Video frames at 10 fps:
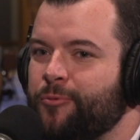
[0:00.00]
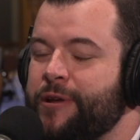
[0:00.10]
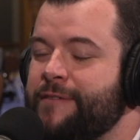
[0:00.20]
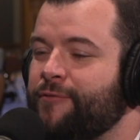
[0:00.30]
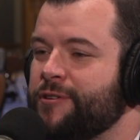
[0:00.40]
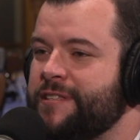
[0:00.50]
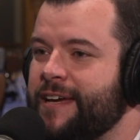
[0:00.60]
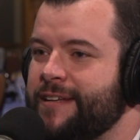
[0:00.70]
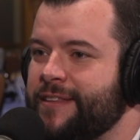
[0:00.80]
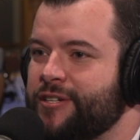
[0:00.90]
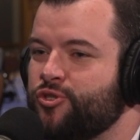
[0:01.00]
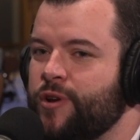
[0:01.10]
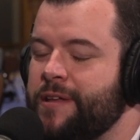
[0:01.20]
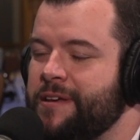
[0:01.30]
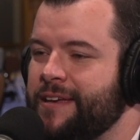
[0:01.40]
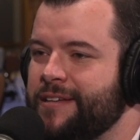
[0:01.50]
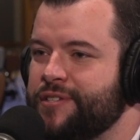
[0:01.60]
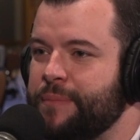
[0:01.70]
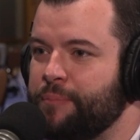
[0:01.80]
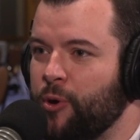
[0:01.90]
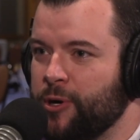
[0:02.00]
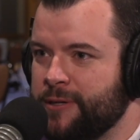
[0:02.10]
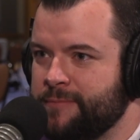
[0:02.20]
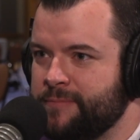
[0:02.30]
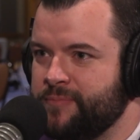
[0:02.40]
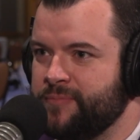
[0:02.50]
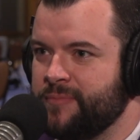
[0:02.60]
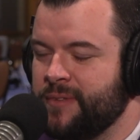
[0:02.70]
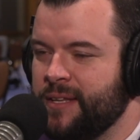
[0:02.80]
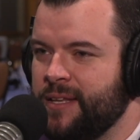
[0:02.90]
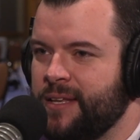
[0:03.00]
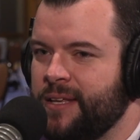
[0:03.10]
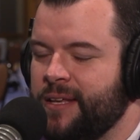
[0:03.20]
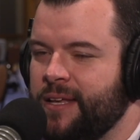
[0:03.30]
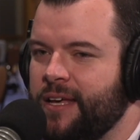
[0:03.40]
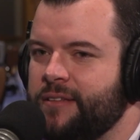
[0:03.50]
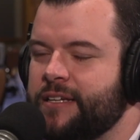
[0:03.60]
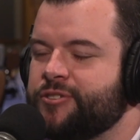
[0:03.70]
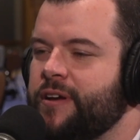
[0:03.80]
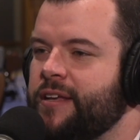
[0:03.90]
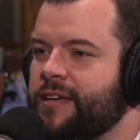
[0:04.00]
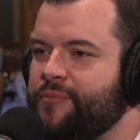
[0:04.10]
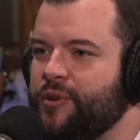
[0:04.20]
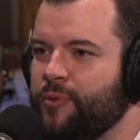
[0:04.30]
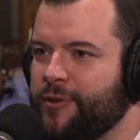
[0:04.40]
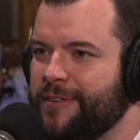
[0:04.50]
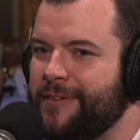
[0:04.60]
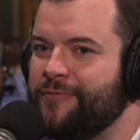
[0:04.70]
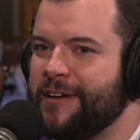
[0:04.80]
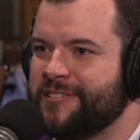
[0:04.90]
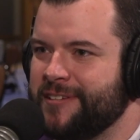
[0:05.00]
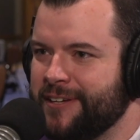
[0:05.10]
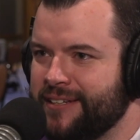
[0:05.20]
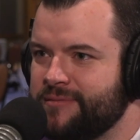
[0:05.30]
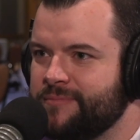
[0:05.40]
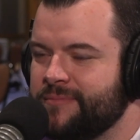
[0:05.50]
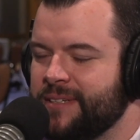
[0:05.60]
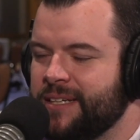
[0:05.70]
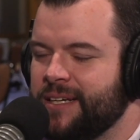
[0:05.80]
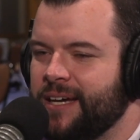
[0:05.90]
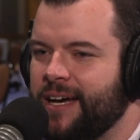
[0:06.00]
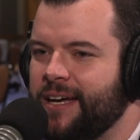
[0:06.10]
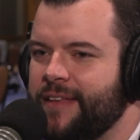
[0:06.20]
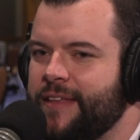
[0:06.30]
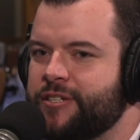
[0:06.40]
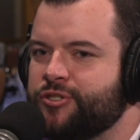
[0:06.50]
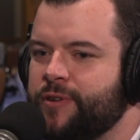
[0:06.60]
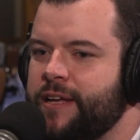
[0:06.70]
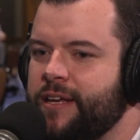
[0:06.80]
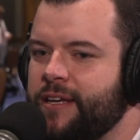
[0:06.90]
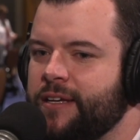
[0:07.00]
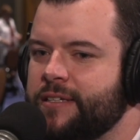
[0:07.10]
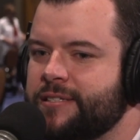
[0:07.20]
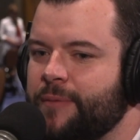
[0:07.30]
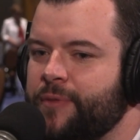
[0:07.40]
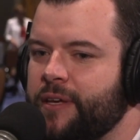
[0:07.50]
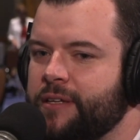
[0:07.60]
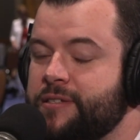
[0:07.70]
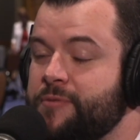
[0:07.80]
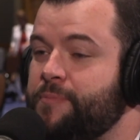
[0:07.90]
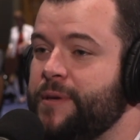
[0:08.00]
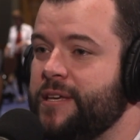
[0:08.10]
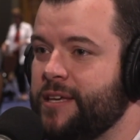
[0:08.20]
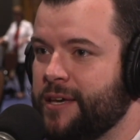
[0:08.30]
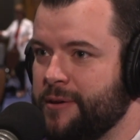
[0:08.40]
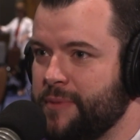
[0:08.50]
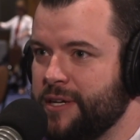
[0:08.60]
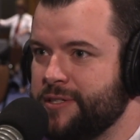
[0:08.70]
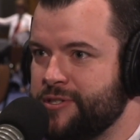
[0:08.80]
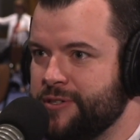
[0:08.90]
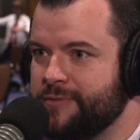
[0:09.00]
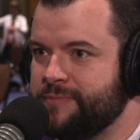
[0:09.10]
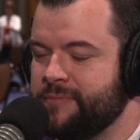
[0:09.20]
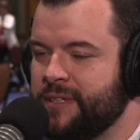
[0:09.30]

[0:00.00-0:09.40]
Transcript: reinforcing the idea that training is important and that training can be worth investing in and that training is something to be committed to.